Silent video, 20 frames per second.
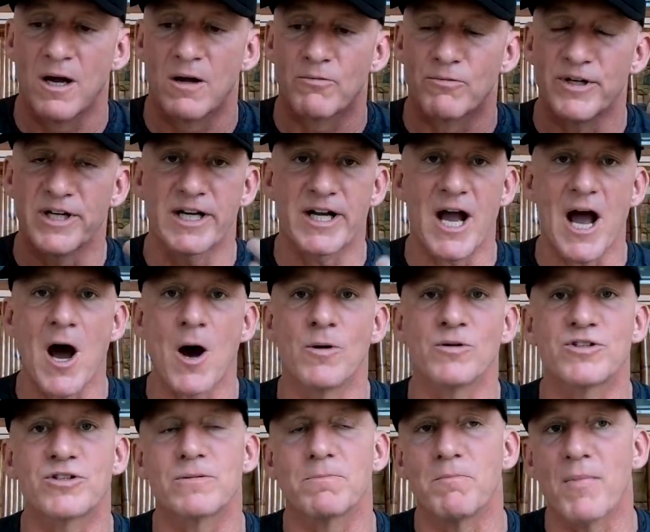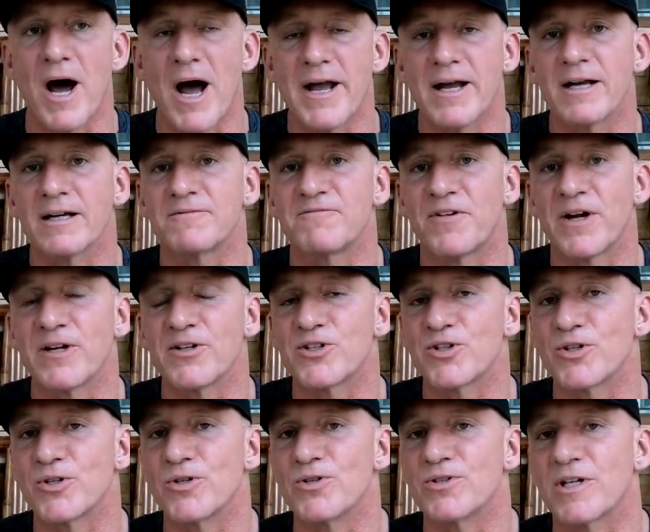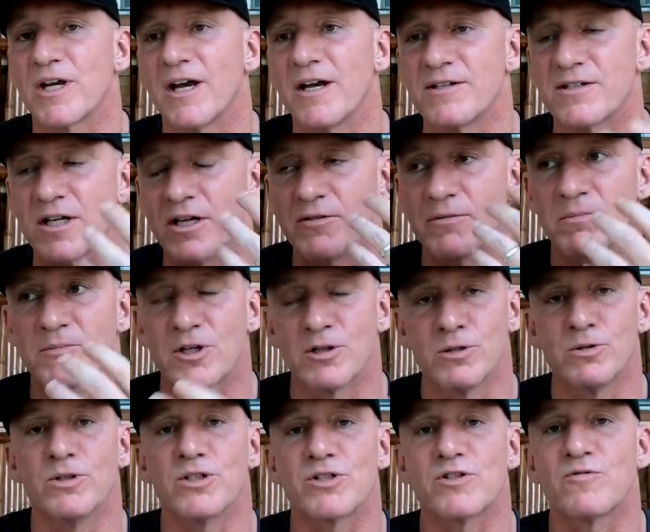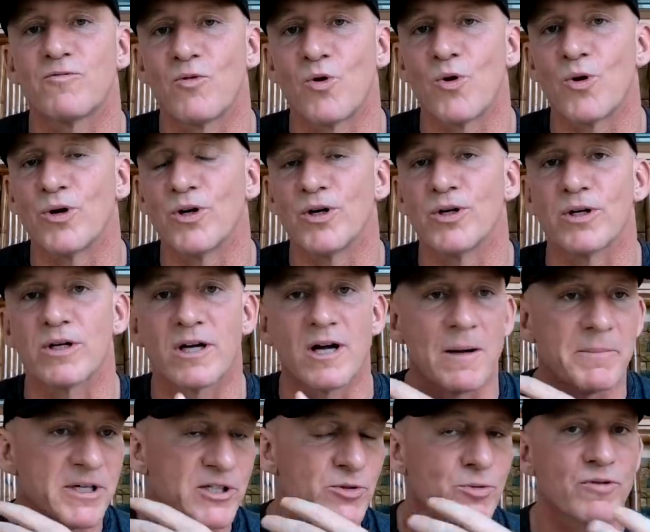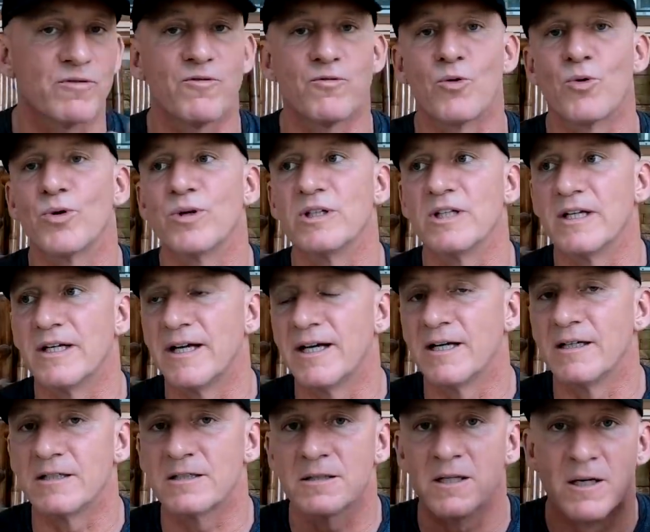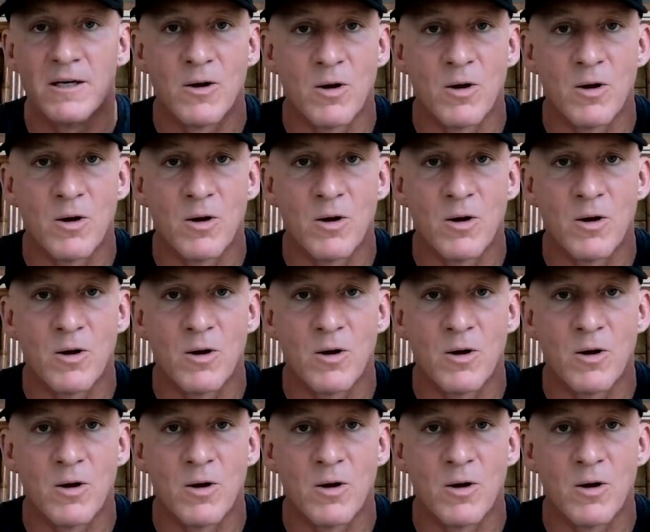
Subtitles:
recount my adventures as a clueless foreigner coming to a foreign land,